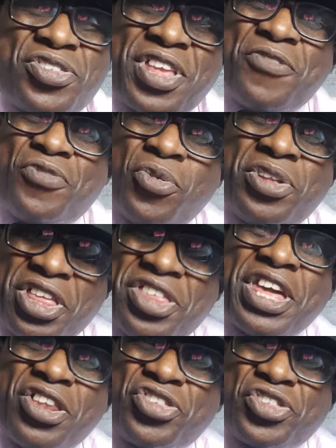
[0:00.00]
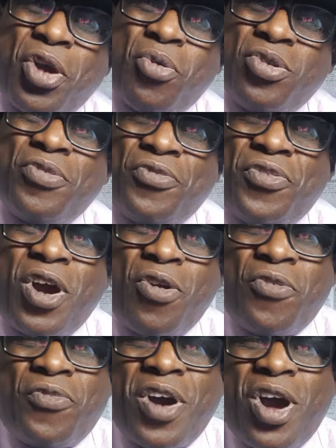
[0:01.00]
They thought they just had a stolen
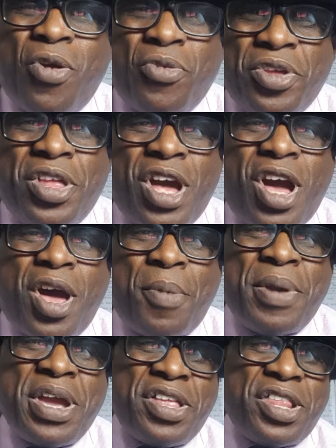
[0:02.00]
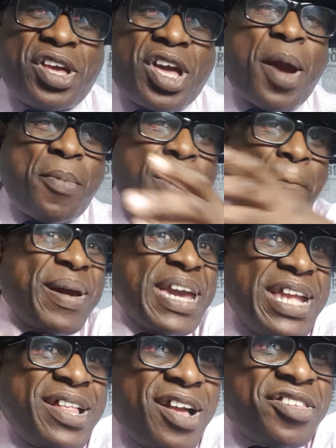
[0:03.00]
Volvo, you know what I mean, and a couple of
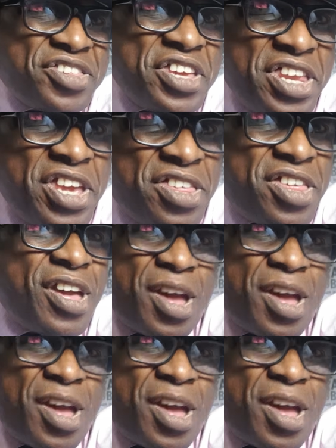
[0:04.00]
peanuts in it, you know